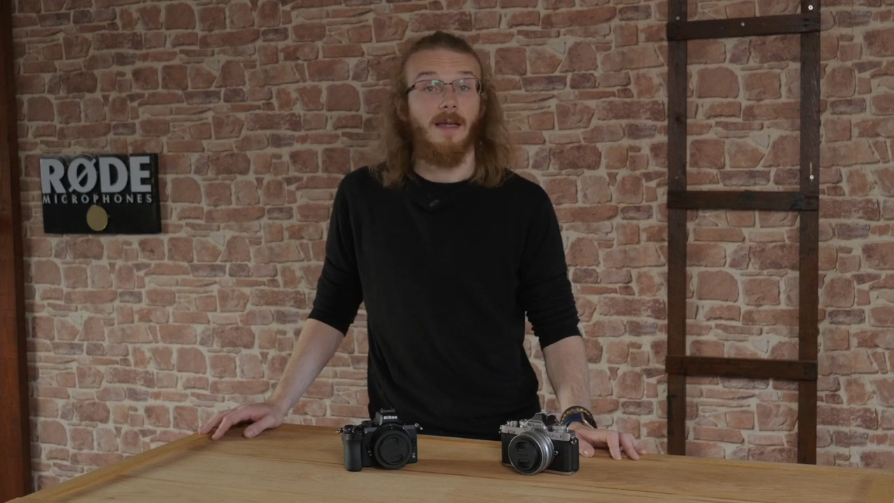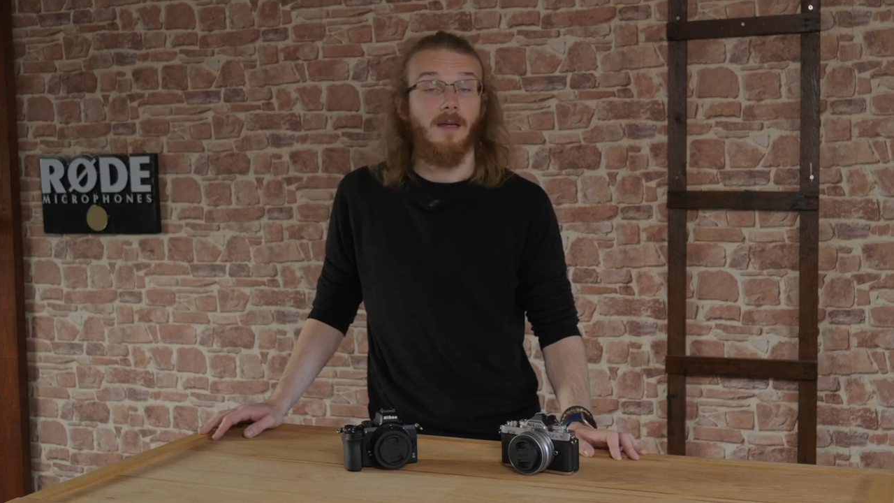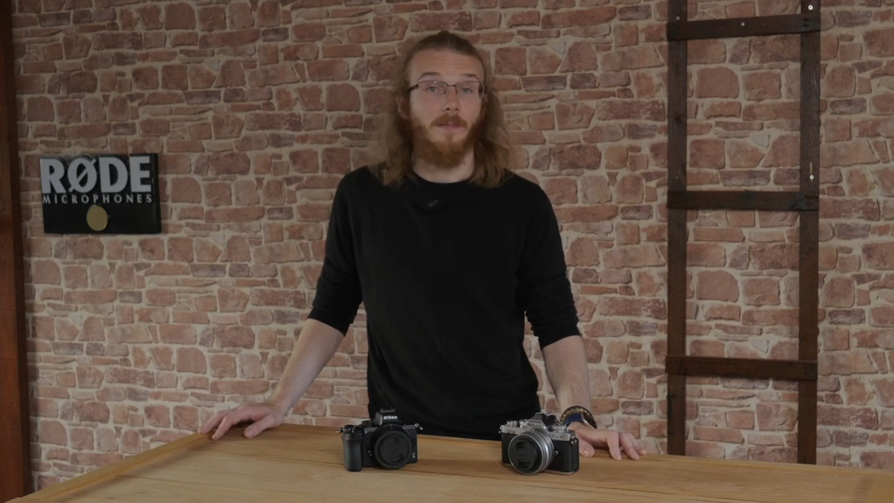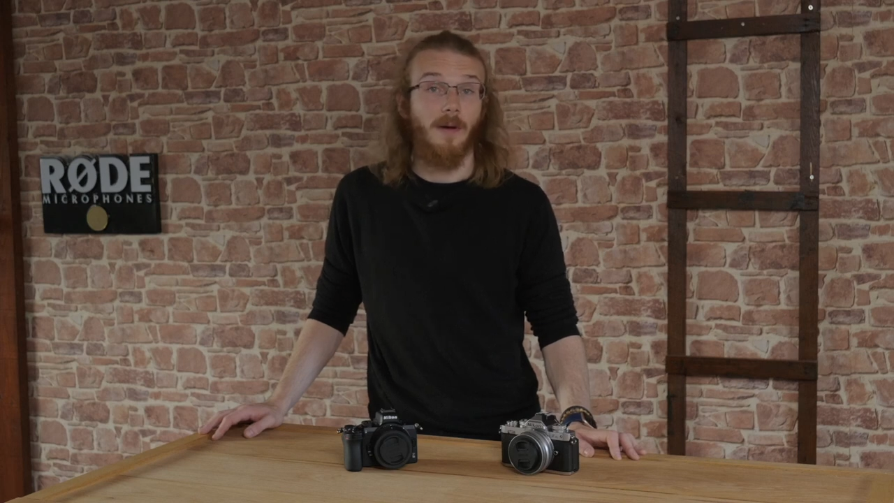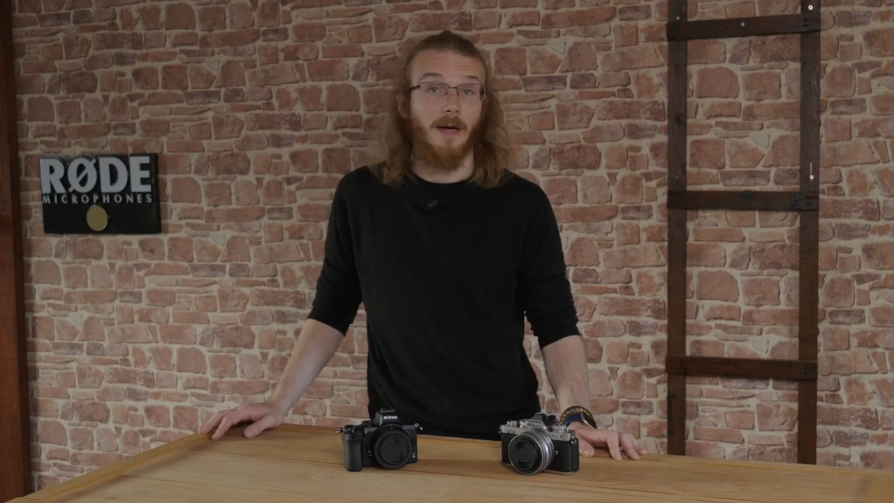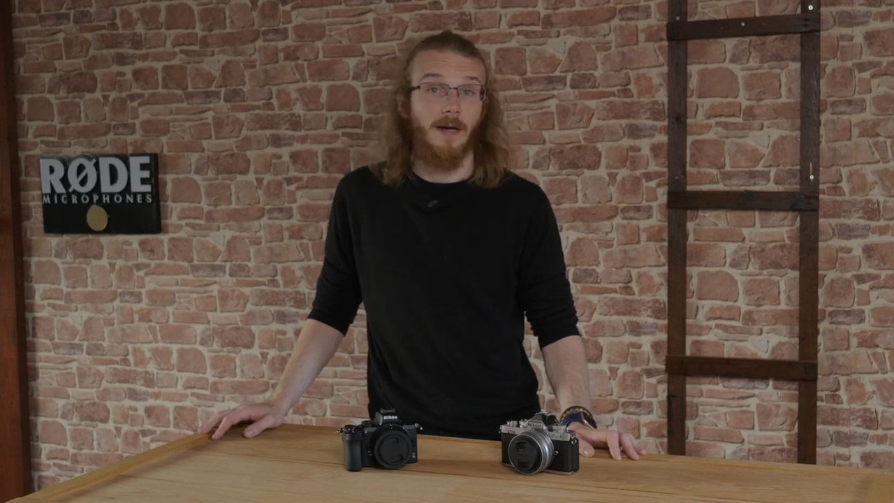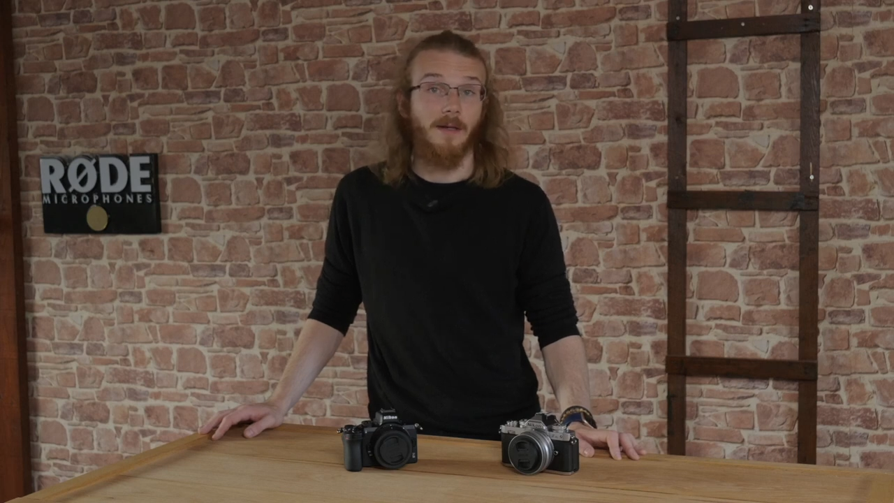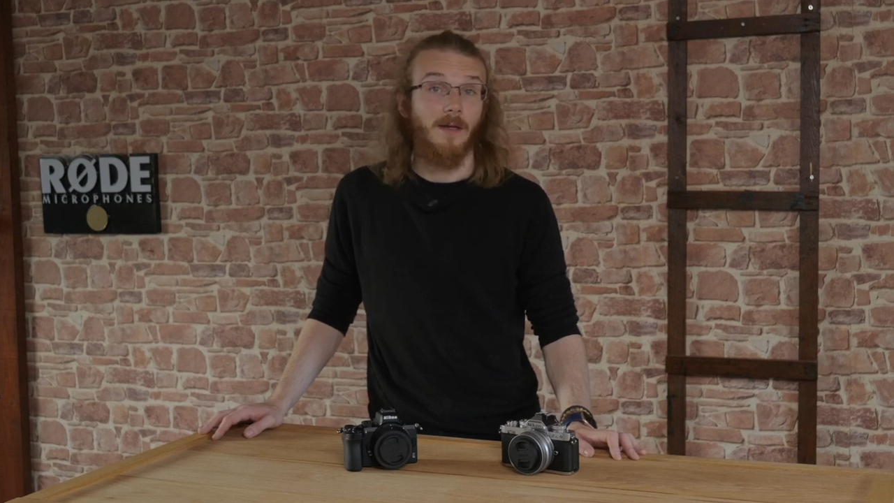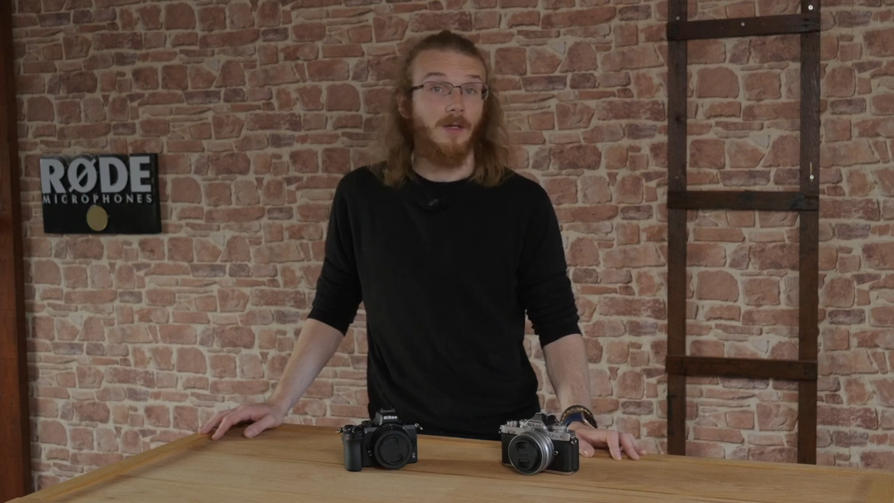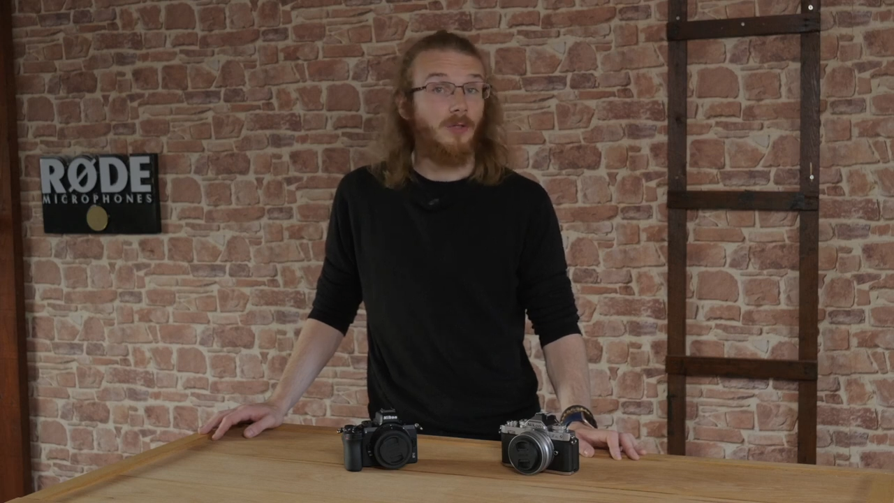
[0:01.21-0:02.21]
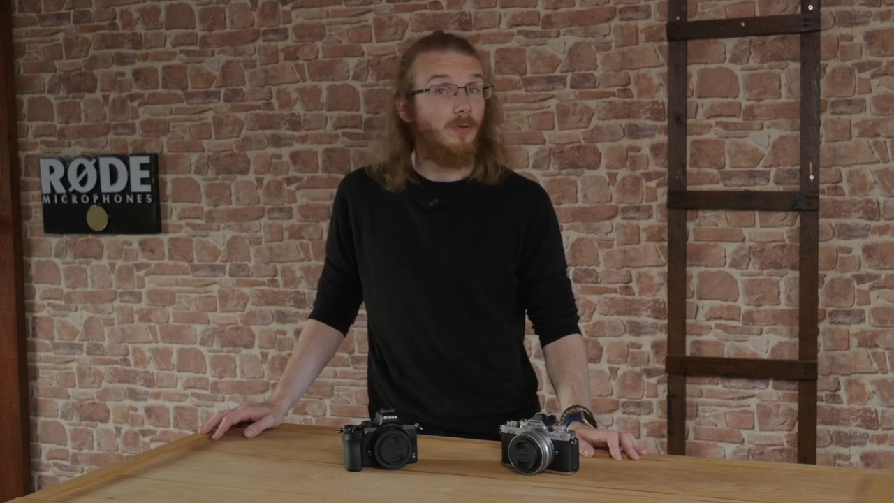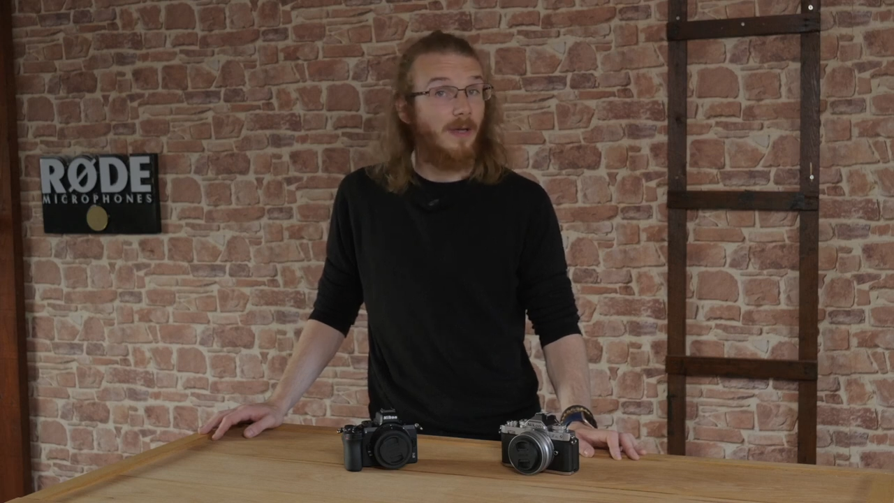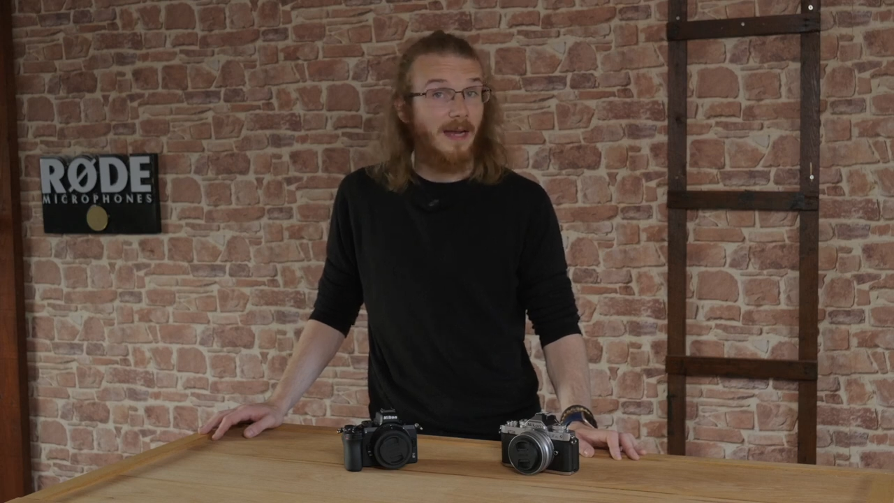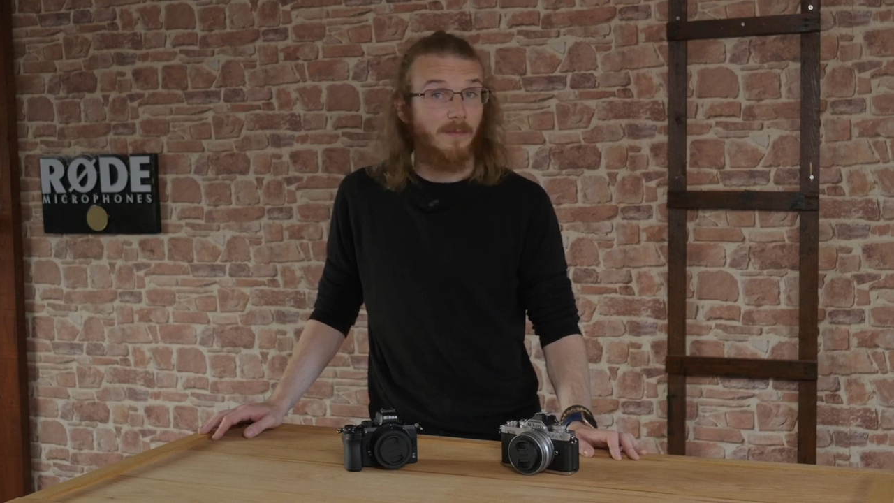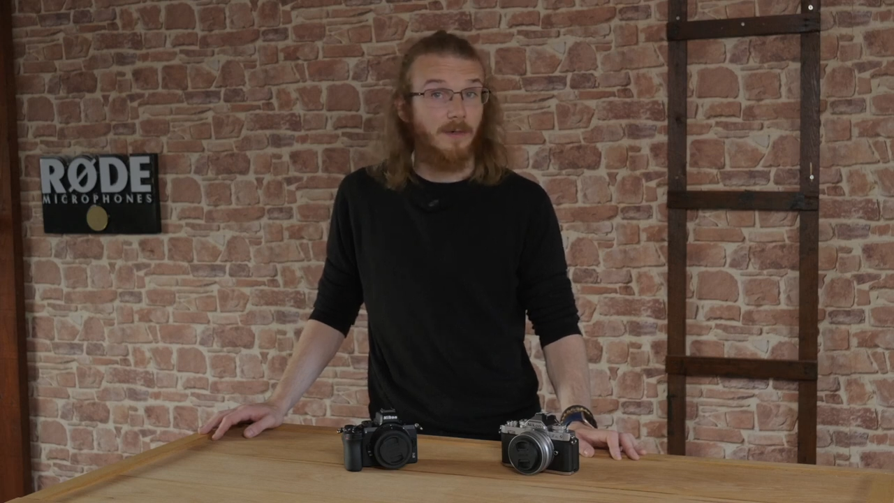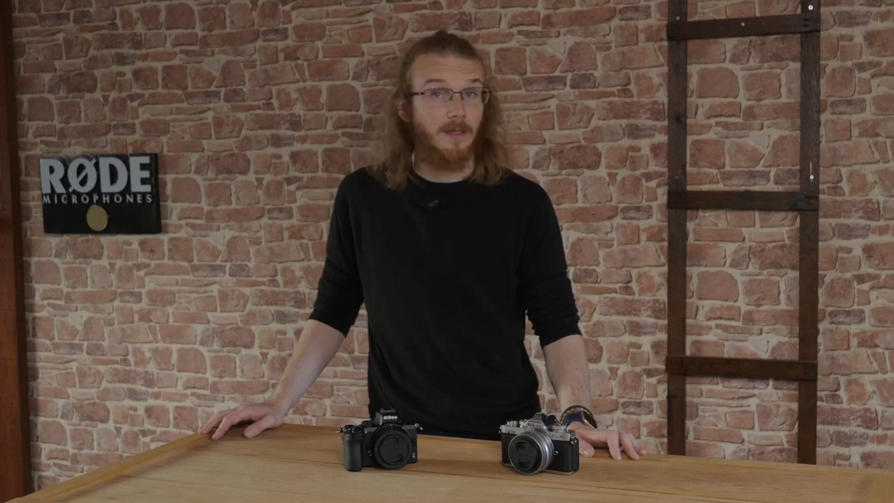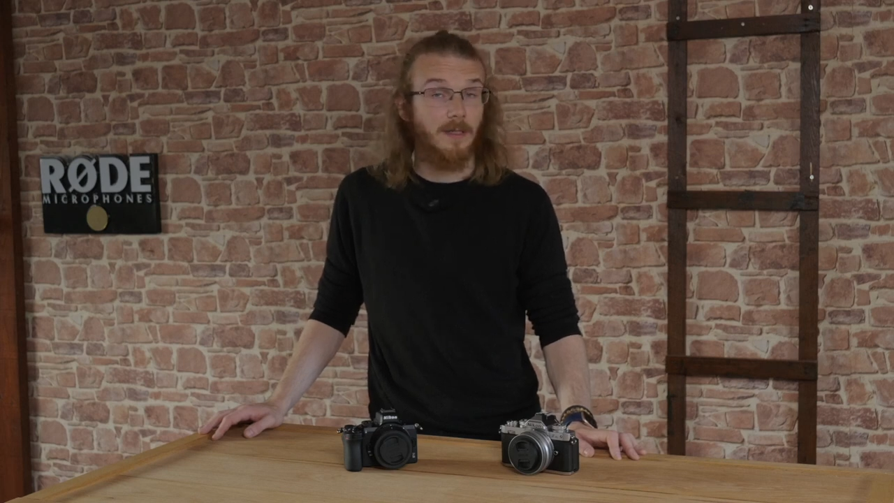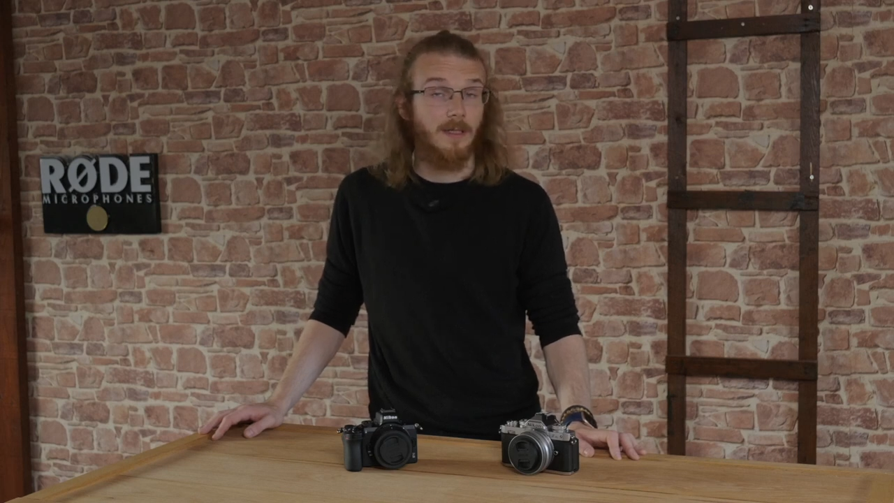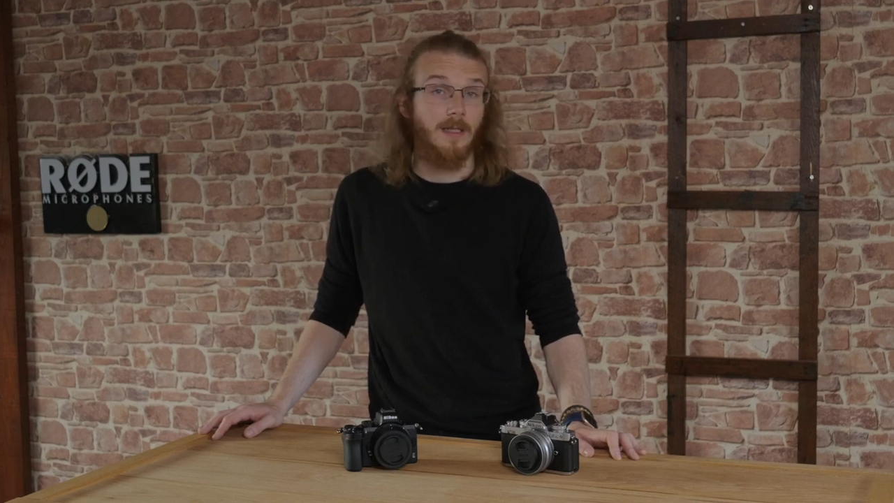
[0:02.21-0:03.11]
compared two cameras,